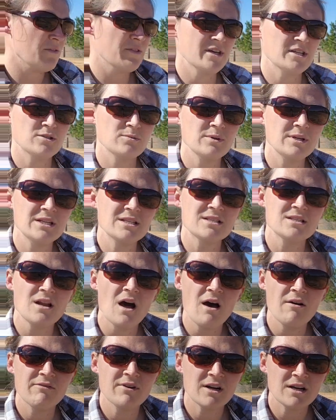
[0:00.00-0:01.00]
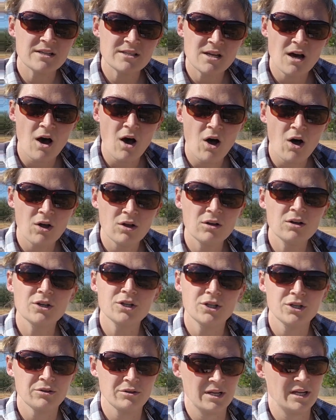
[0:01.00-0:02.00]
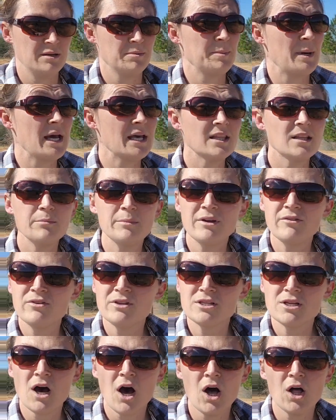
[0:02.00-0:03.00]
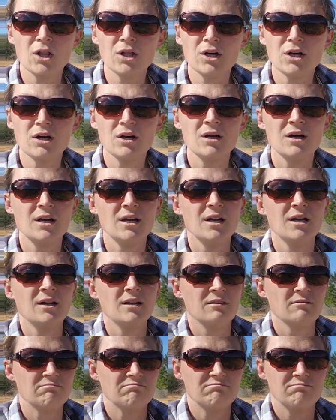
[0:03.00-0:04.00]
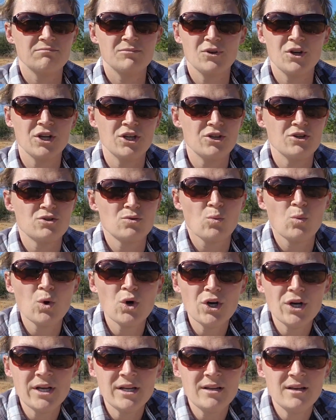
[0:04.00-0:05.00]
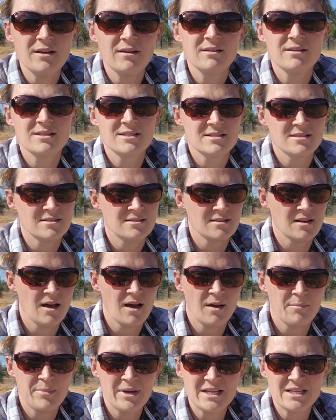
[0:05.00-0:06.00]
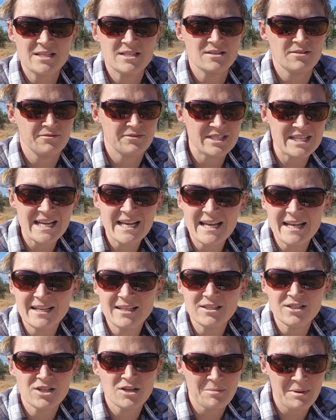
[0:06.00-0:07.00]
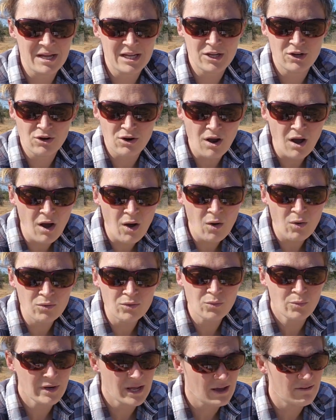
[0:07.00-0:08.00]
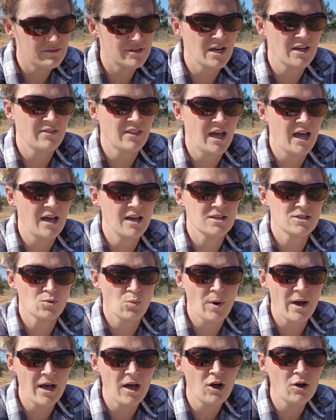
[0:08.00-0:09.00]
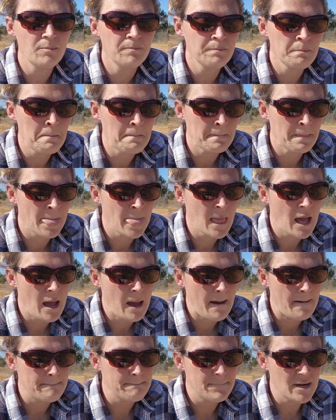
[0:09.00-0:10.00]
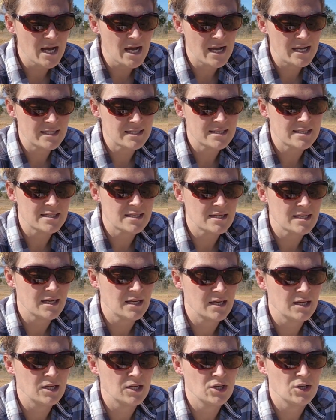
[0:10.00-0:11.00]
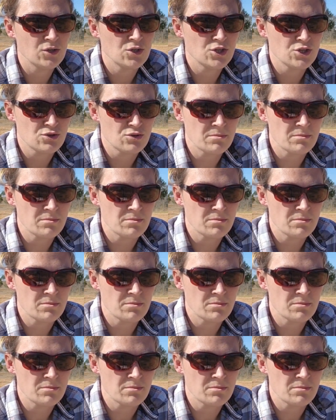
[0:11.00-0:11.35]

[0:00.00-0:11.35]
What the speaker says: this one is not very tall, you can make them even taller. You can use wood, pieces of tin to make your own. We have done that as well, but just